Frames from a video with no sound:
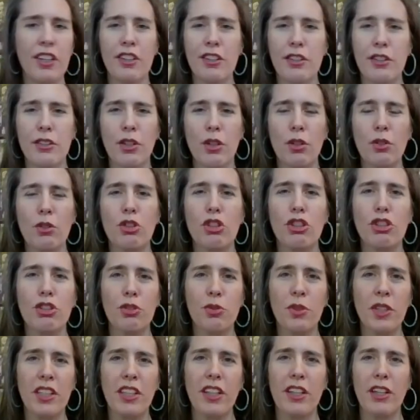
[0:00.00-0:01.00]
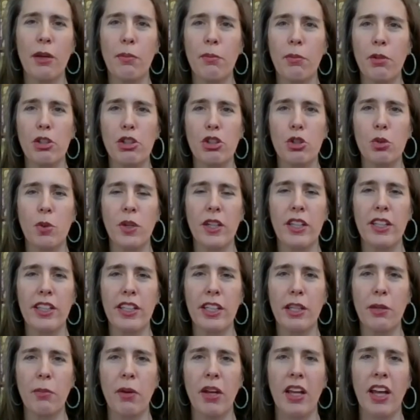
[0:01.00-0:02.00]
So just doing the numbers
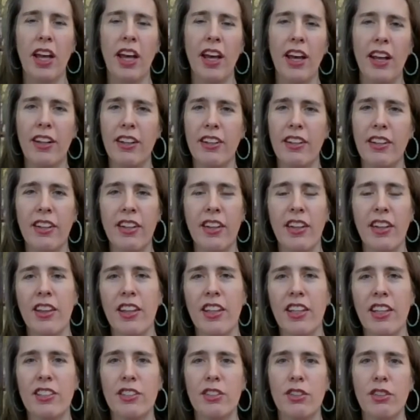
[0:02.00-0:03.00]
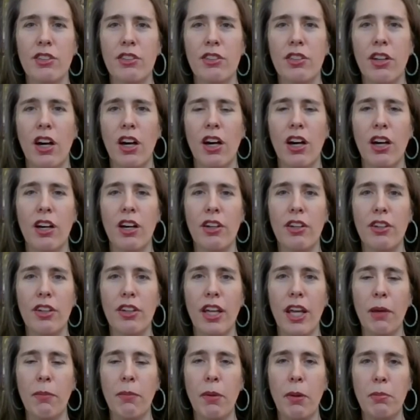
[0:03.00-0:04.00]
quickly in my head, these
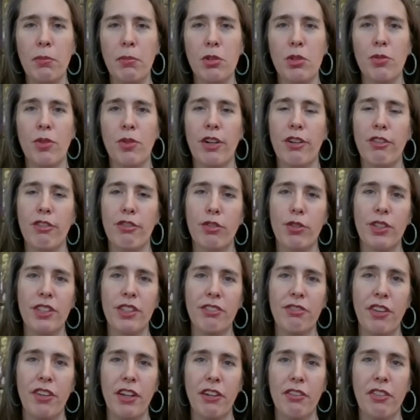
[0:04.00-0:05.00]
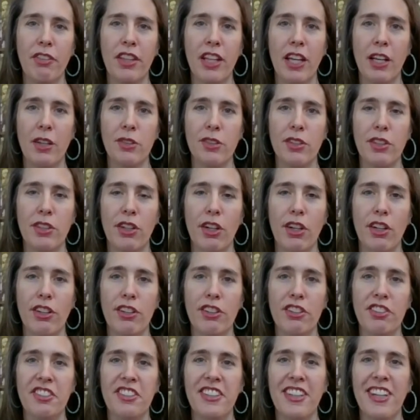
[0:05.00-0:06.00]
came up to around
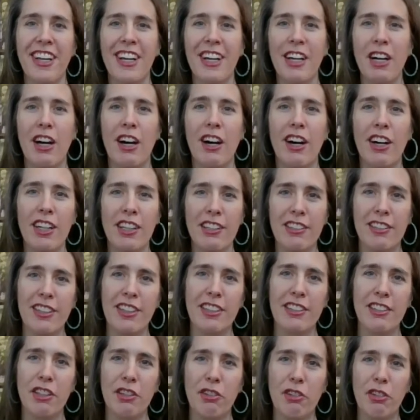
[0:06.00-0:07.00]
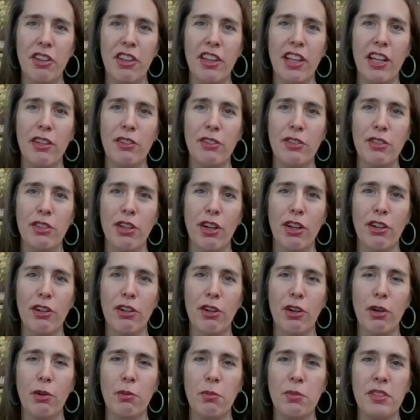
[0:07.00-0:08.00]
$45,000 on a
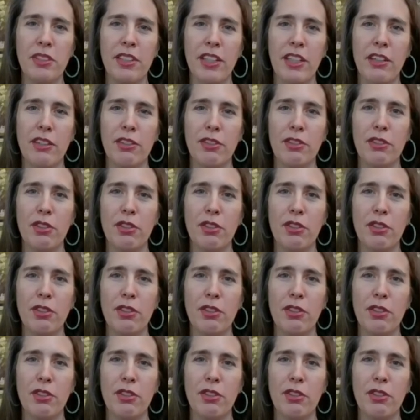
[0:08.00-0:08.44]
$600,000 home sale.